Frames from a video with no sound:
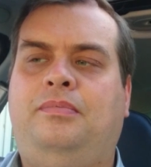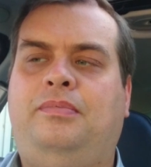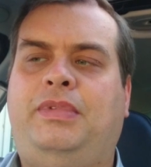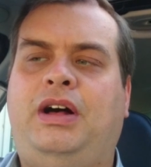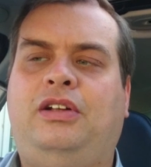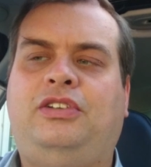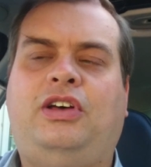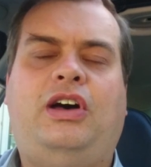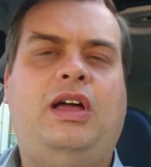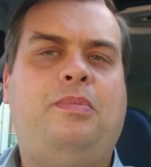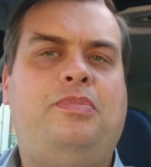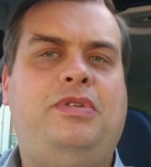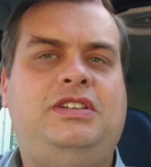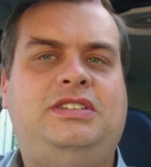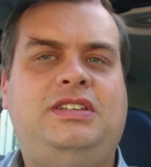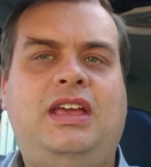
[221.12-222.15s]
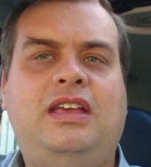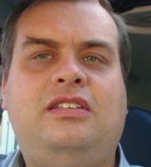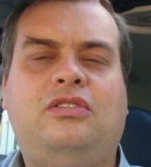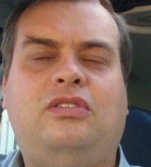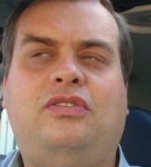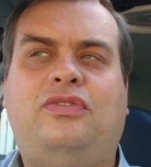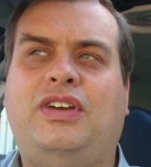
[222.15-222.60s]
Mild hybrid
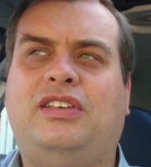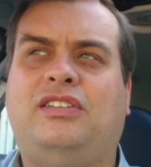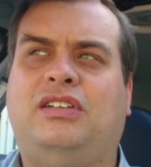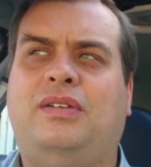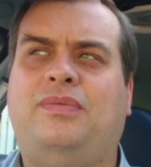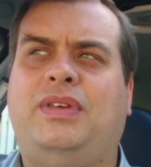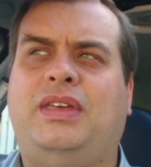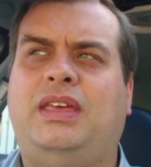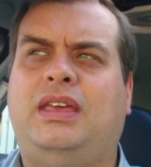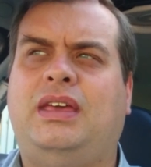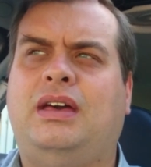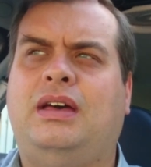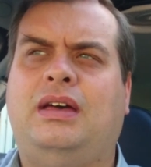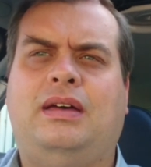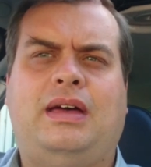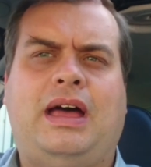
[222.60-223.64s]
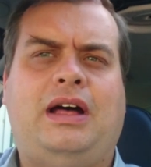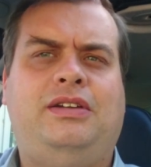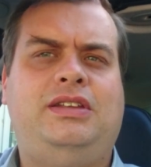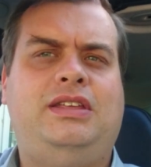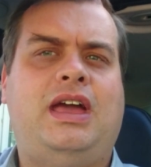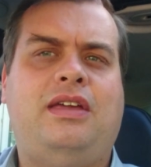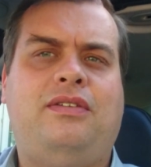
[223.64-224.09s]
diesel, things like the
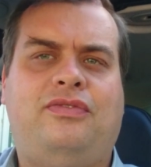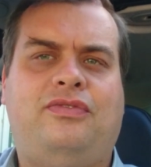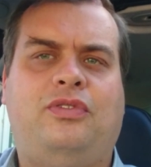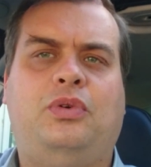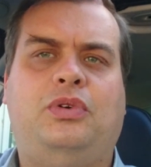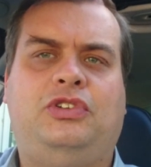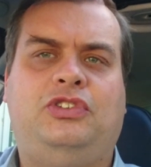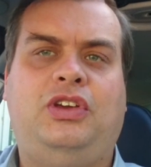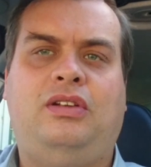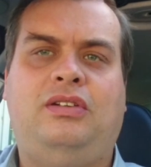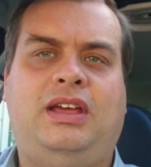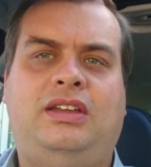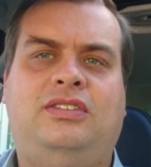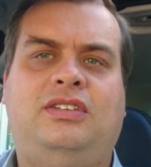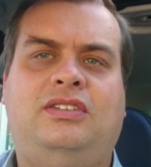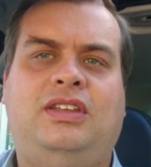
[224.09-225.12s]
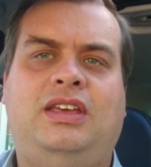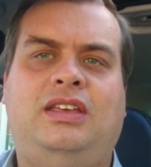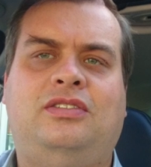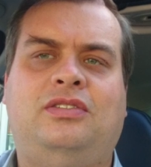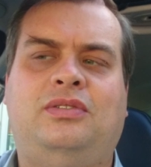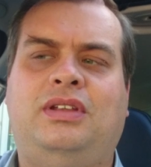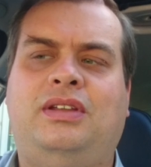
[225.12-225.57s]
Audi A4 2-litre
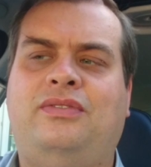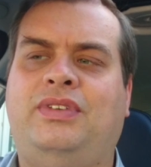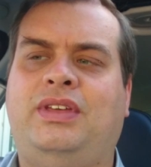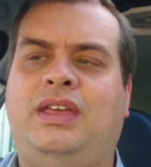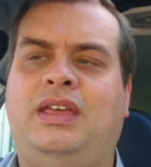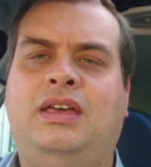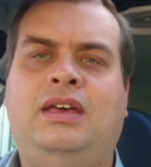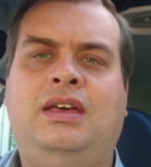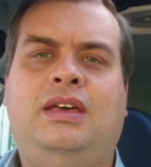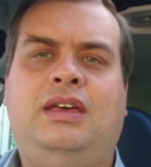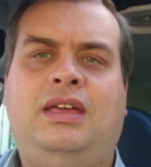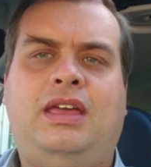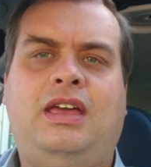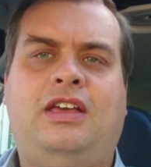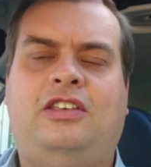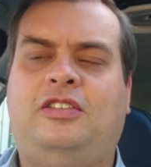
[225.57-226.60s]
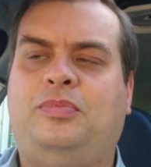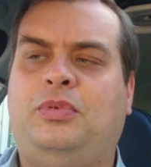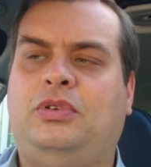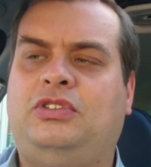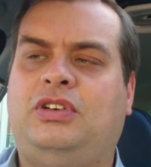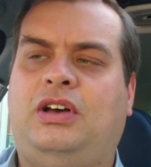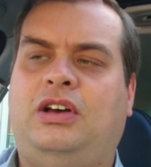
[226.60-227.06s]
diesel and the Kia
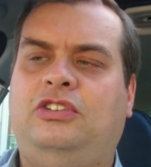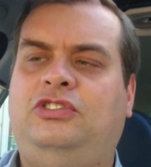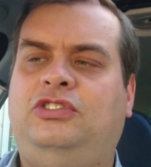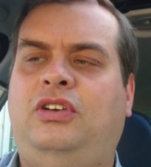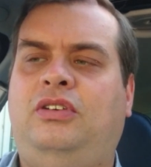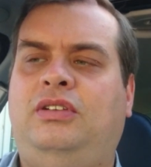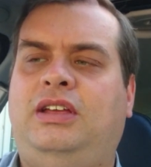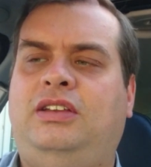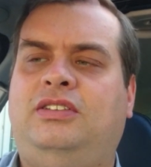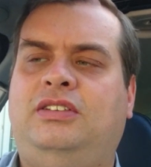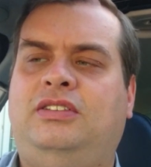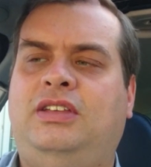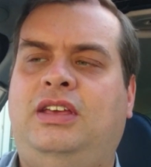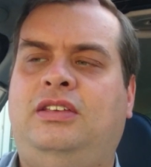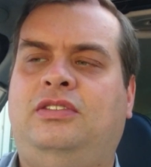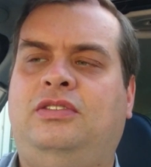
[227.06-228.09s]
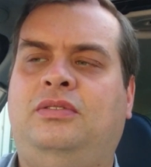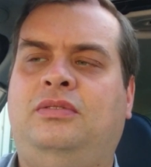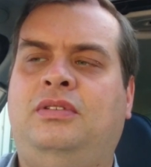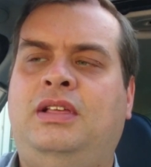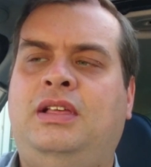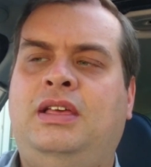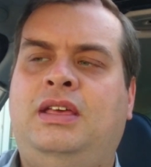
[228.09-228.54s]
Sportage 2-litre
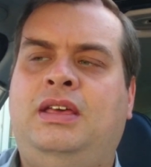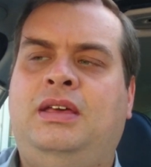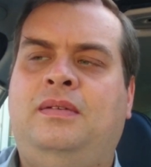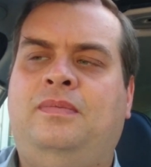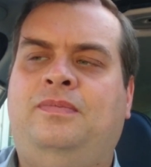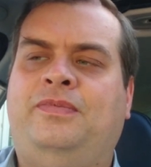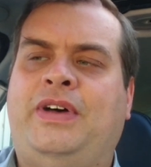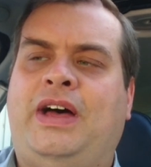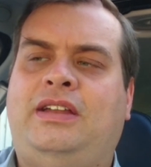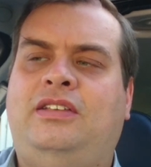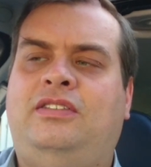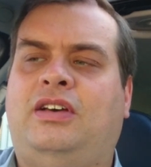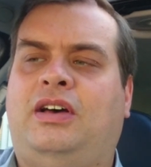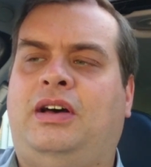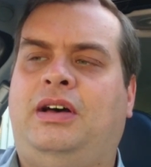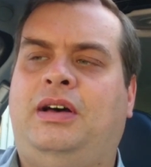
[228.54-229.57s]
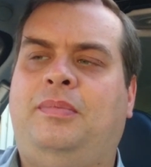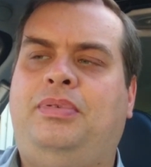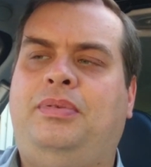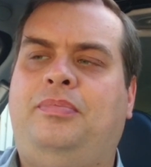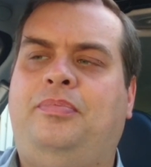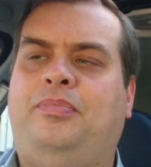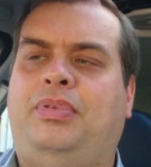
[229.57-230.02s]
diesel, that is
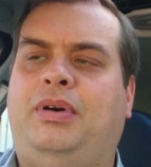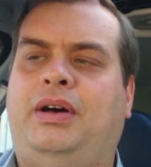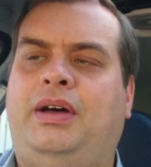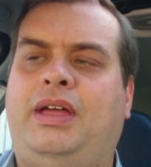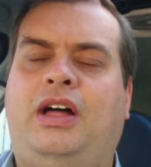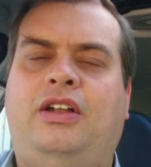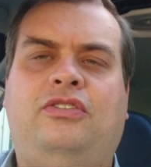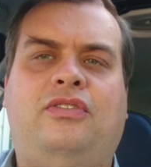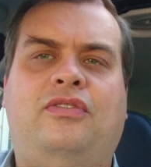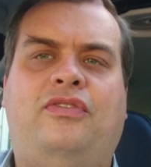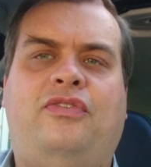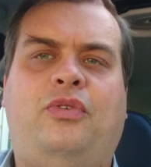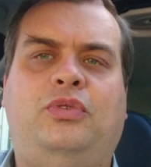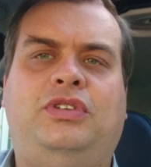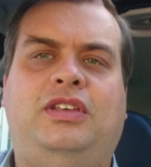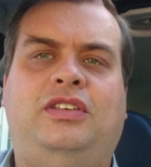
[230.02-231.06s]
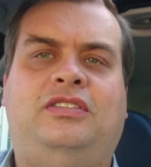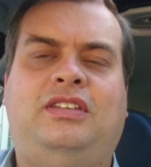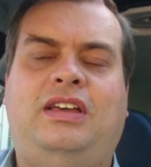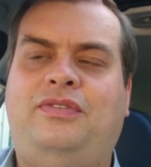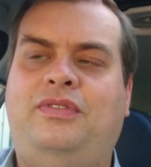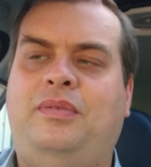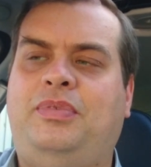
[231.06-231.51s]
up by
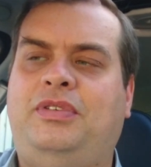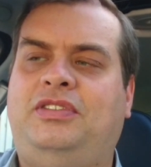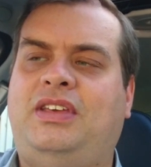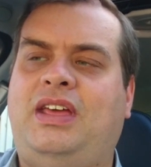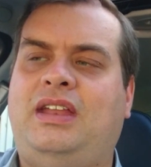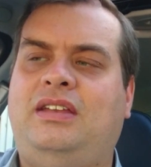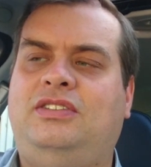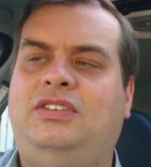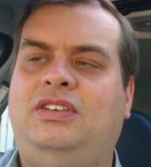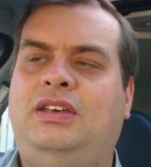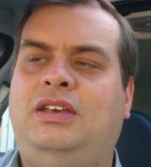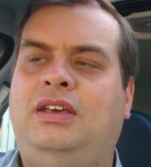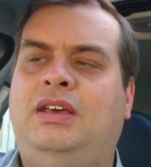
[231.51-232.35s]
147%.